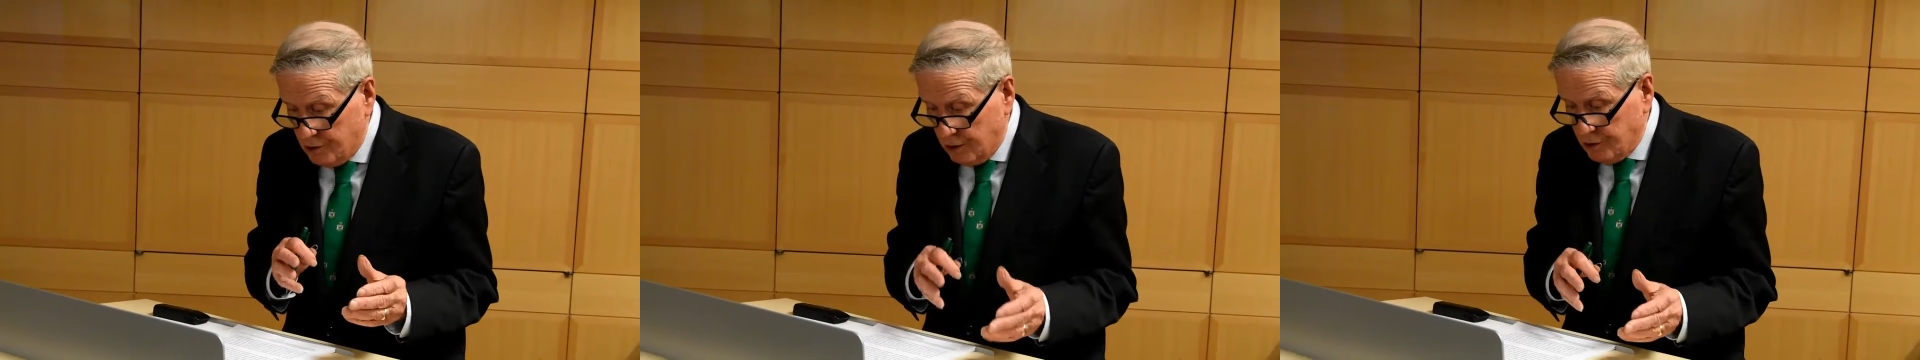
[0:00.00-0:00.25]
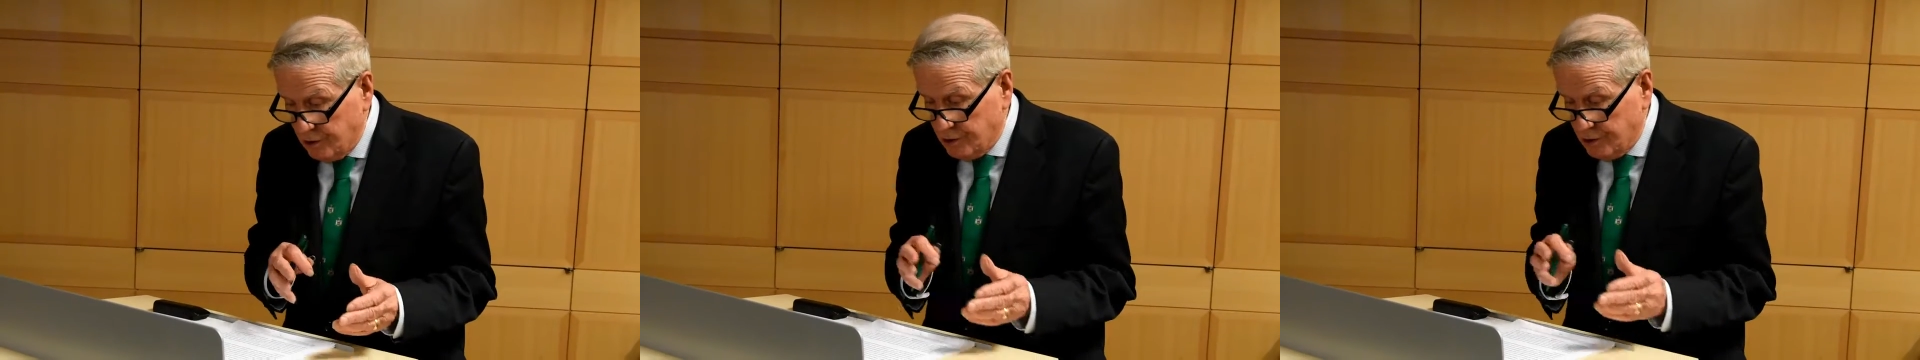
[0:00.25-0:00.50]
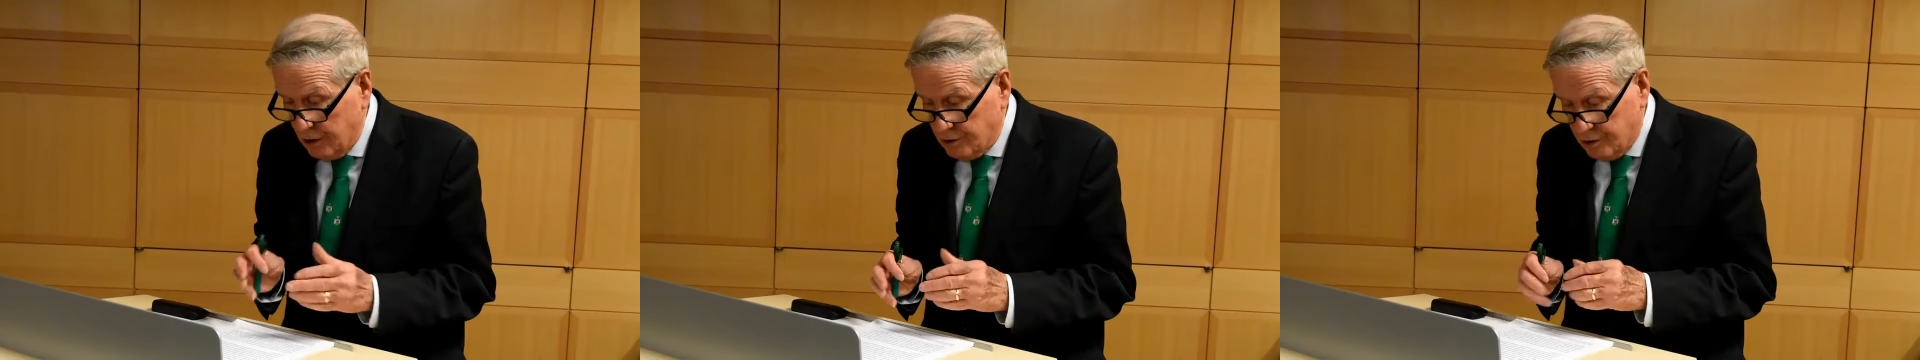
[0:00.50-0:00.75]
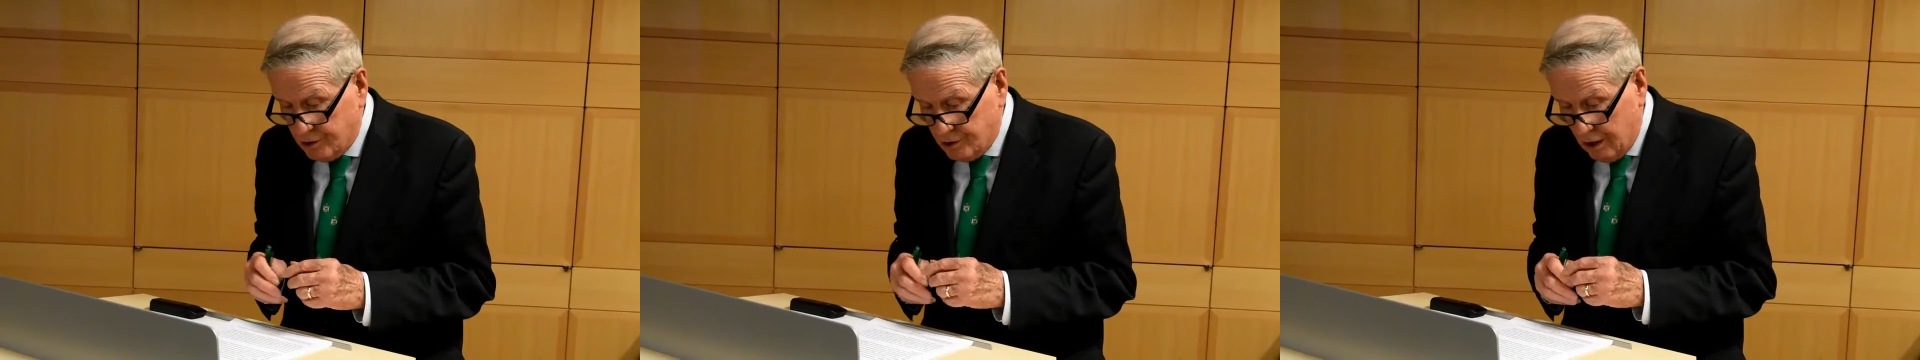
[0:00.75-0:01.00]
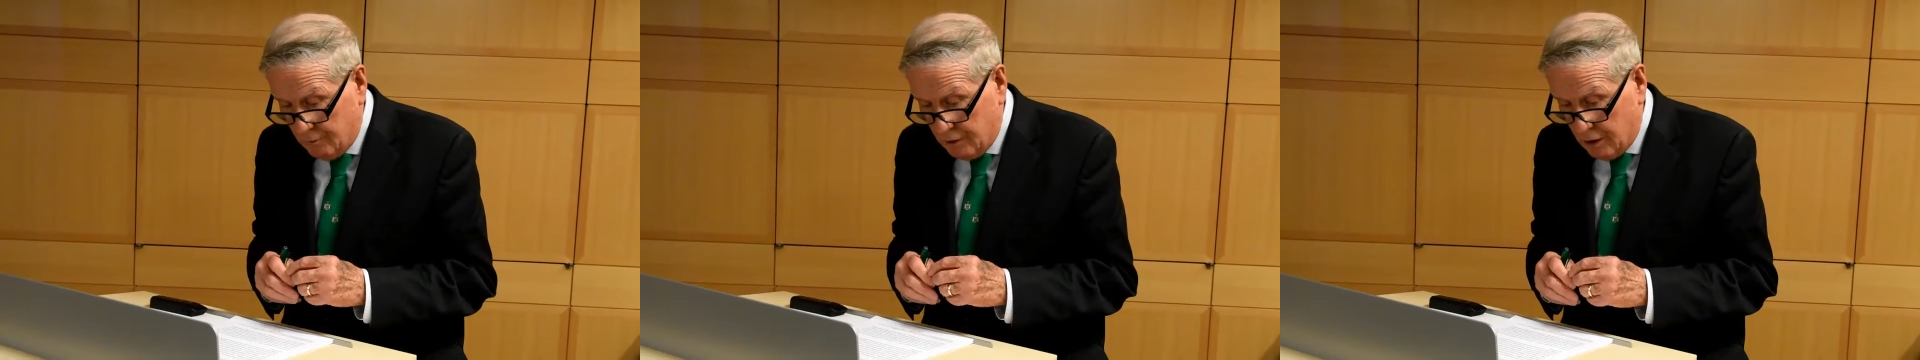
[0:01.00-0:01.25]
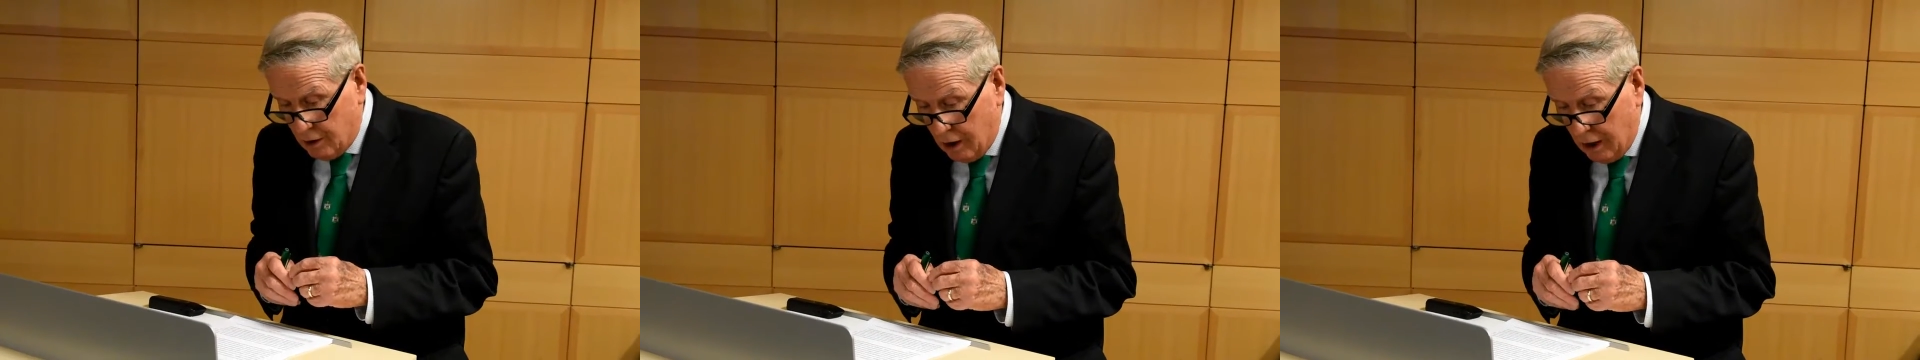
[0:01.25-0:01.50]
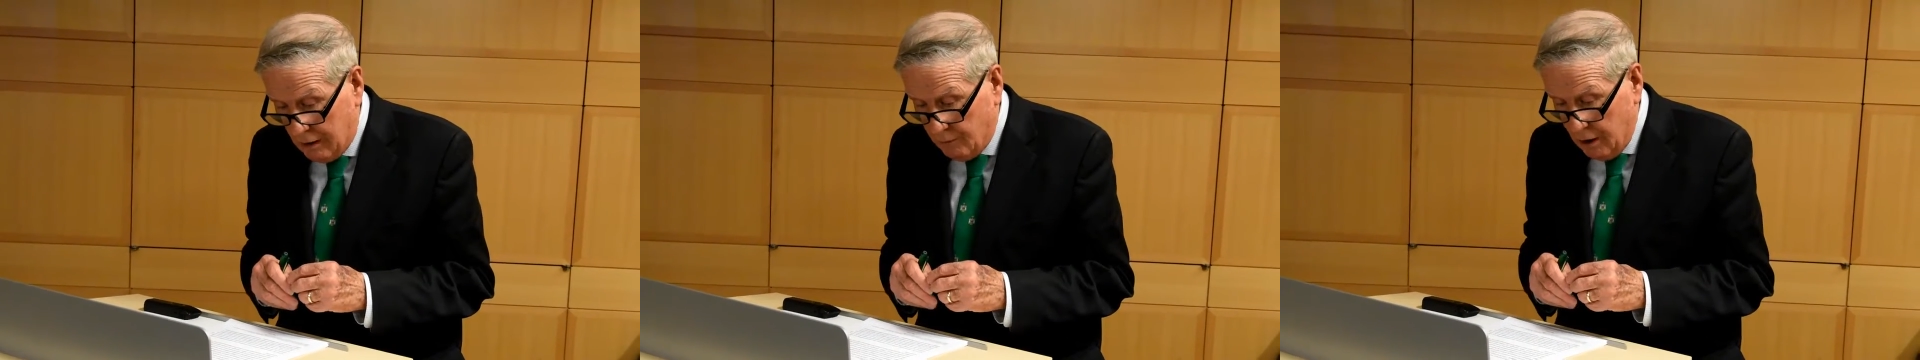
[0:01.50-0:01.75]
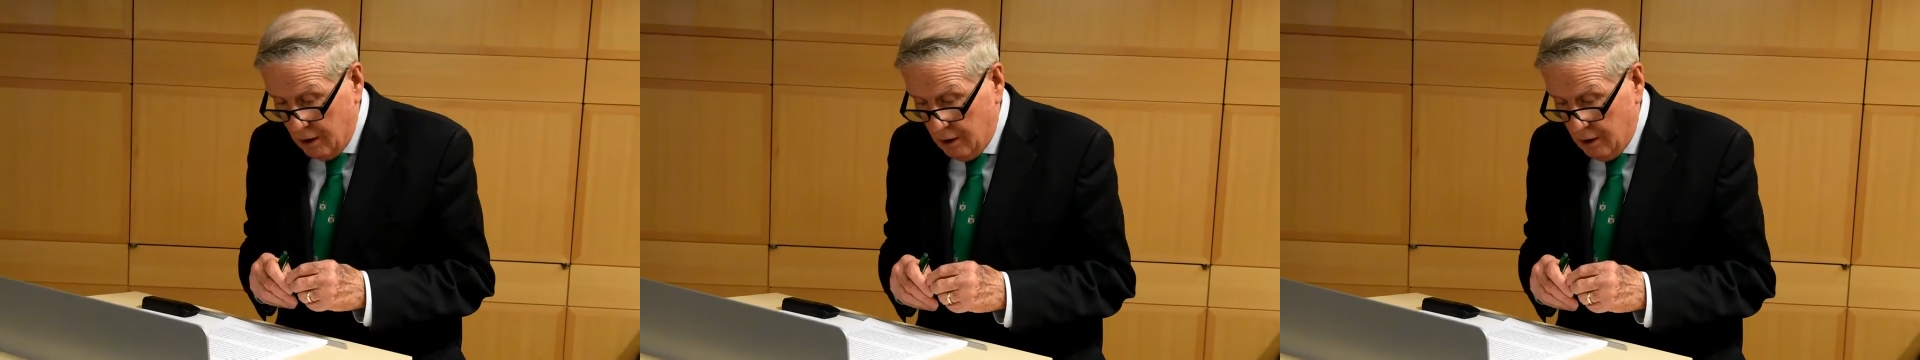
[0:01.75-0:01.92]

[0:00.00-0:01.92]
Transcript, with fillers: 66 to 79,